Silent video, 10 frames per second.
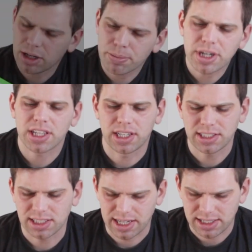look pretty
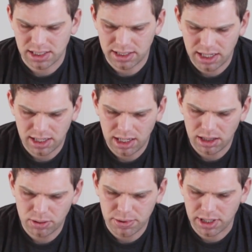decent actually, they
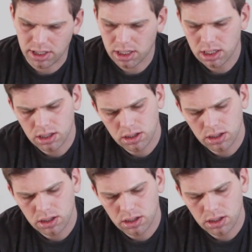look pretty good.